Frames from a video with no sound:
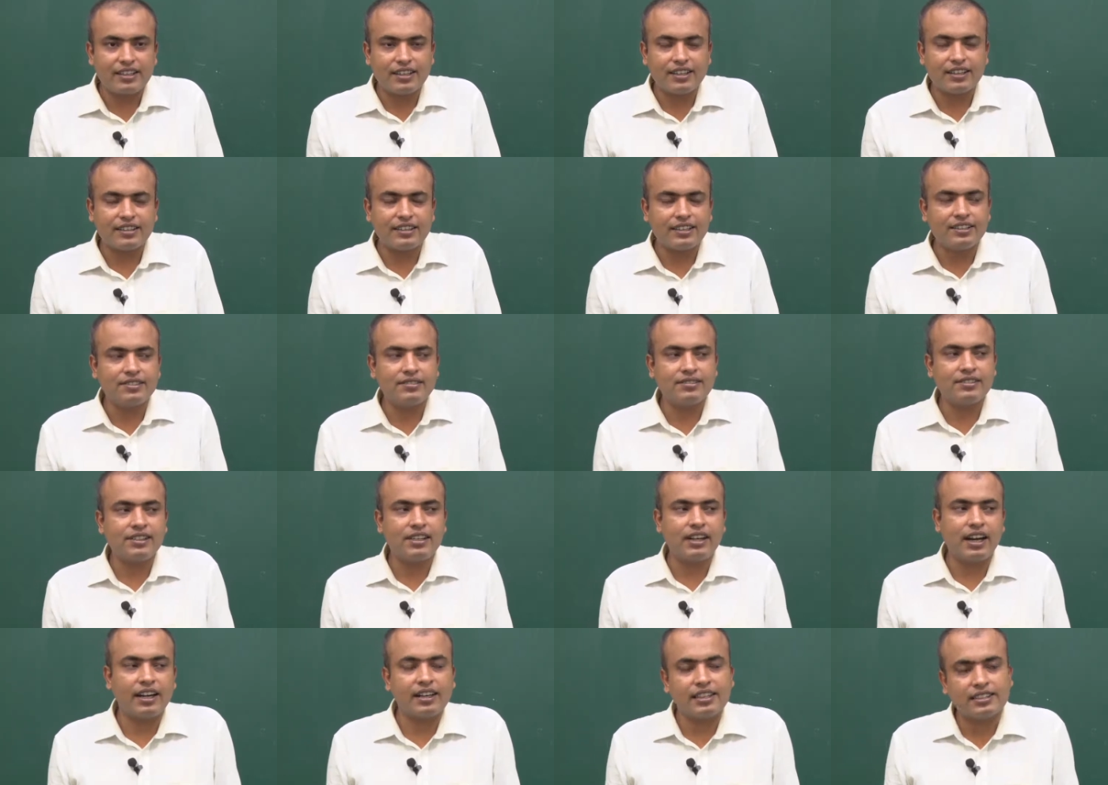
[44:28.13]
then you
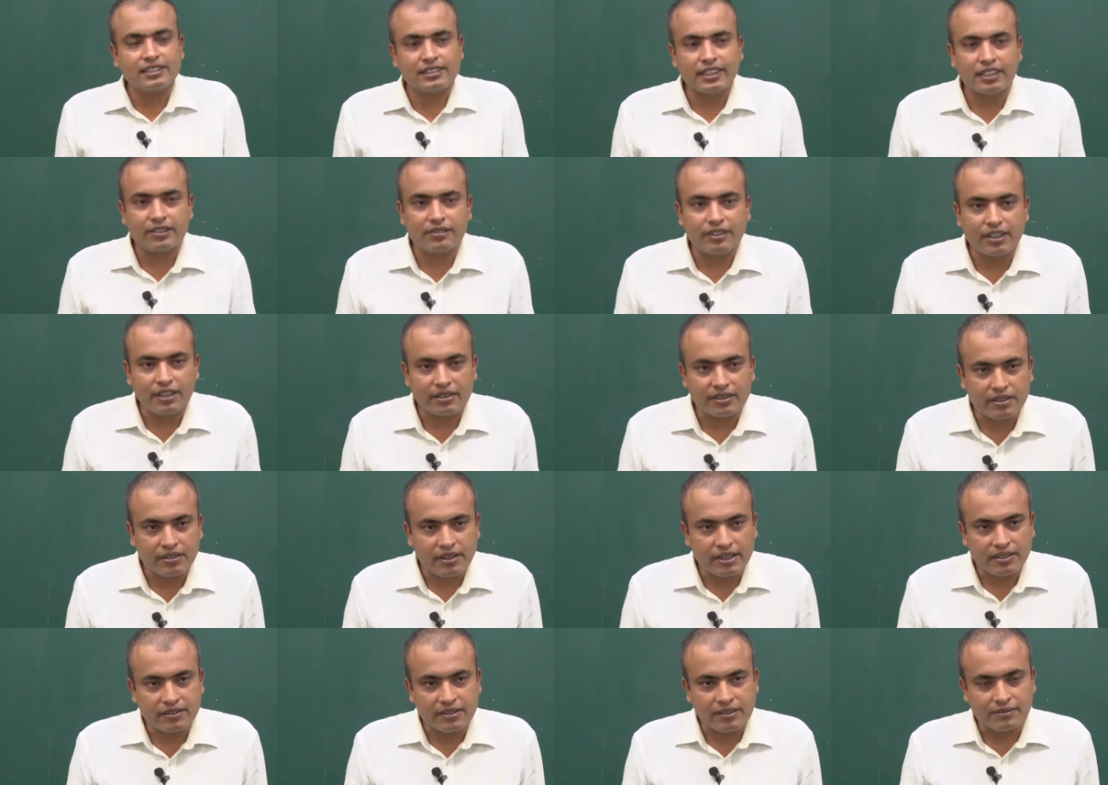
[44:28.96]
will understand
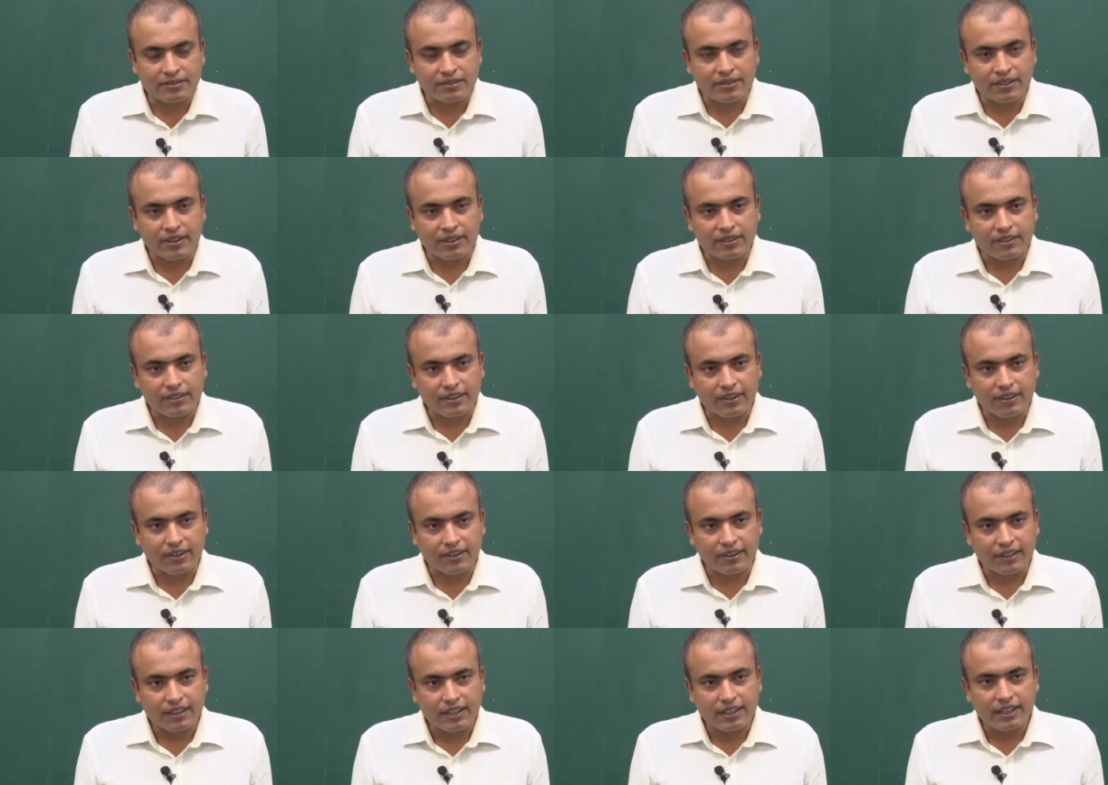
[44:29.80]
where you have gone wrong,
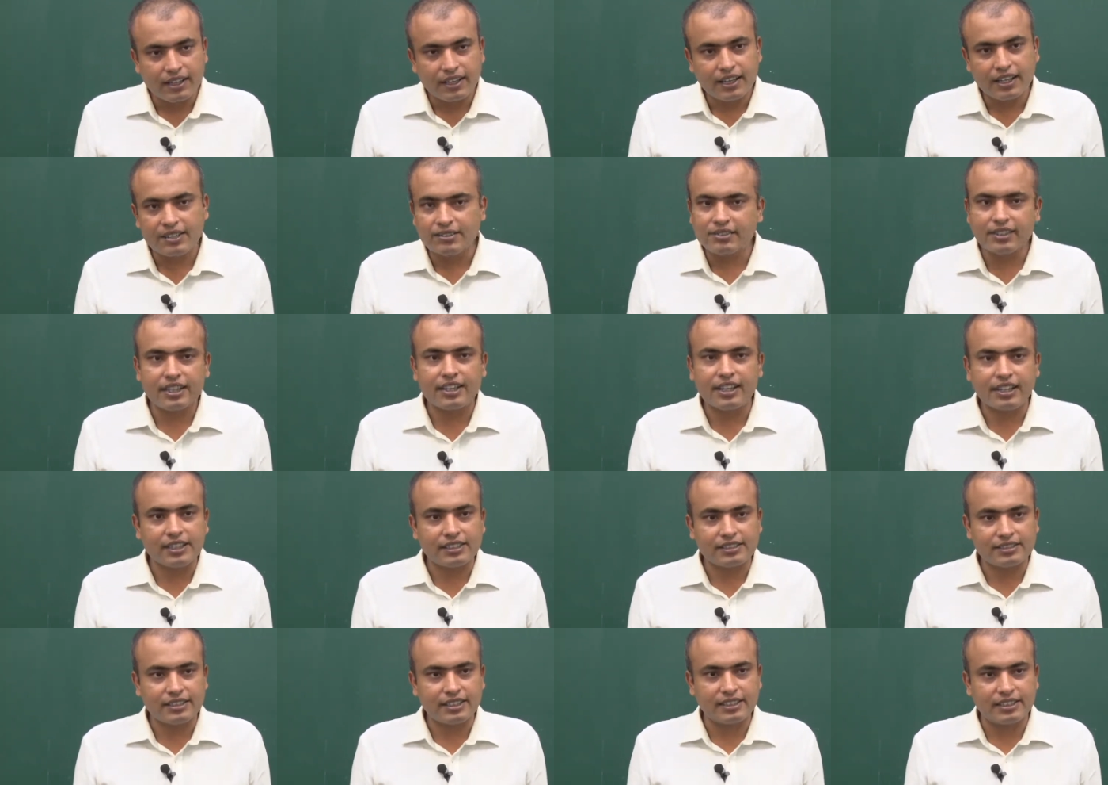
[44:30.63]
and you can
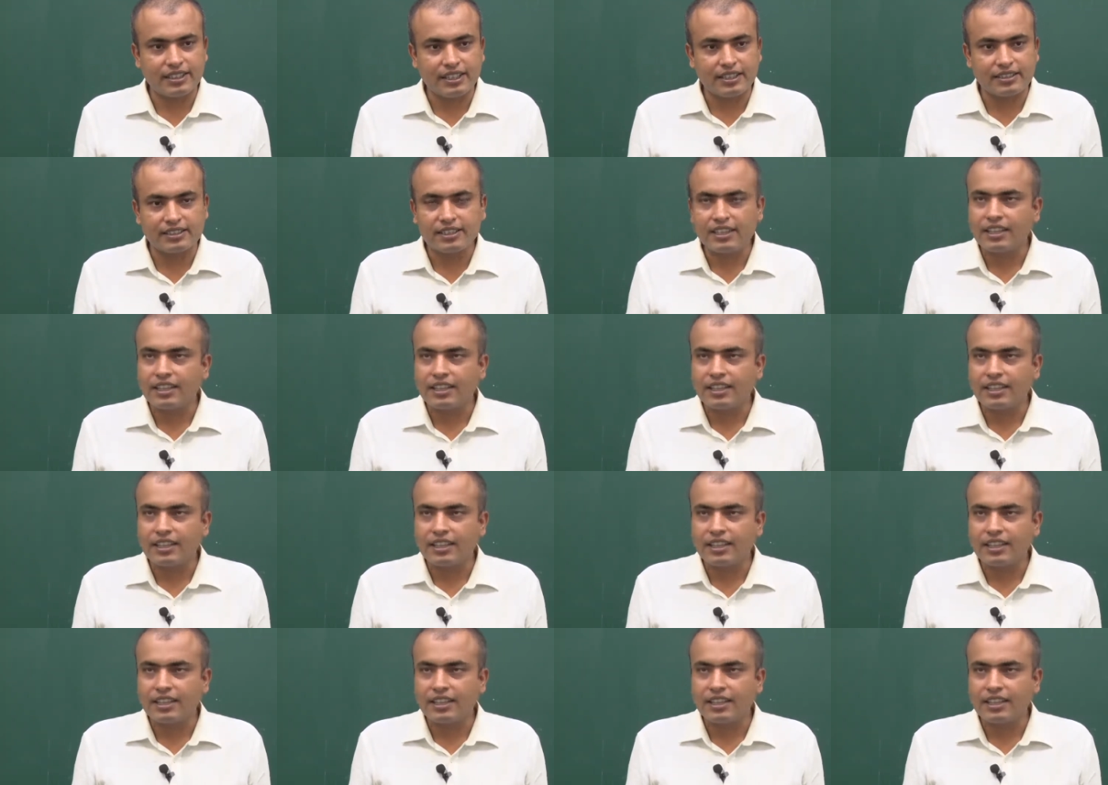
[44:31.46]
understand that.